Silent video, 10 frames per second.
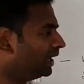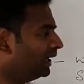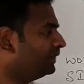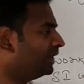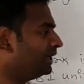
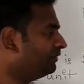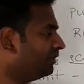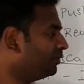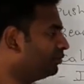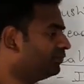and then it
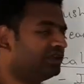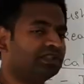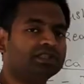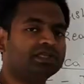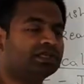will be moving
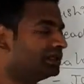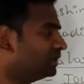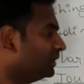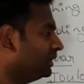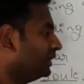in
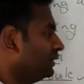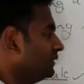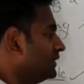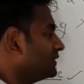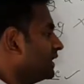
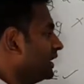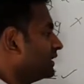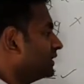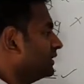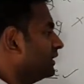this
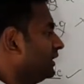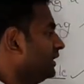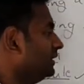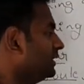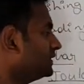direction.
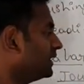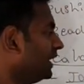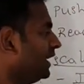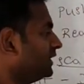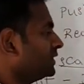In this
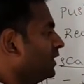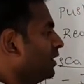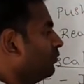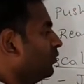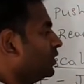case,
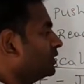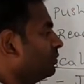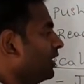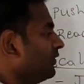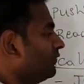both
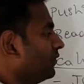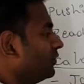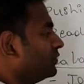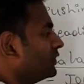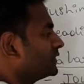my
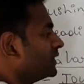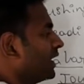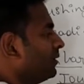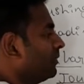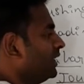force
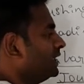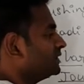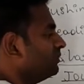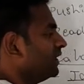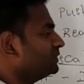and my
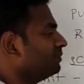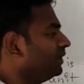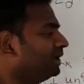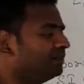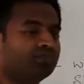
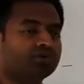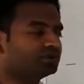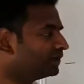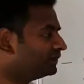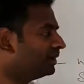displacement,
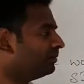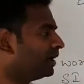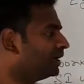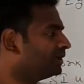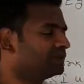both of them
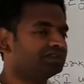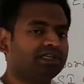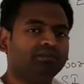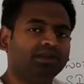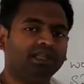are in the
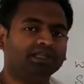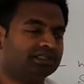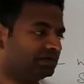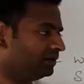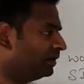same
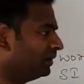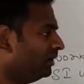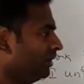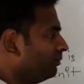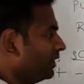direction.
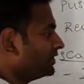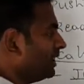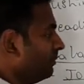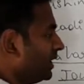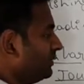But
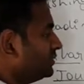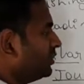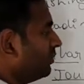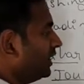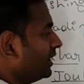sometimes
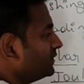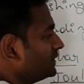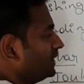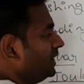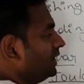you might have
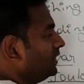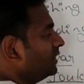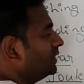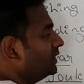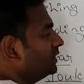
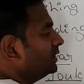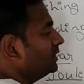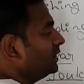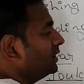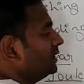
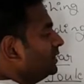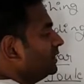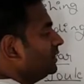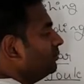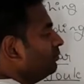seen
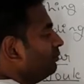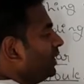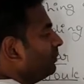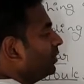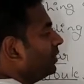
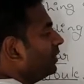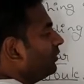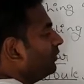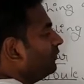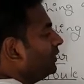
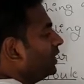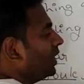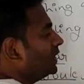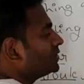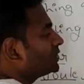people will
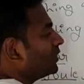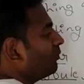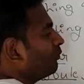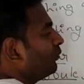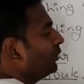
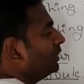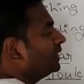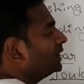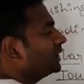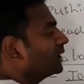also
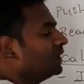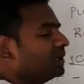pull the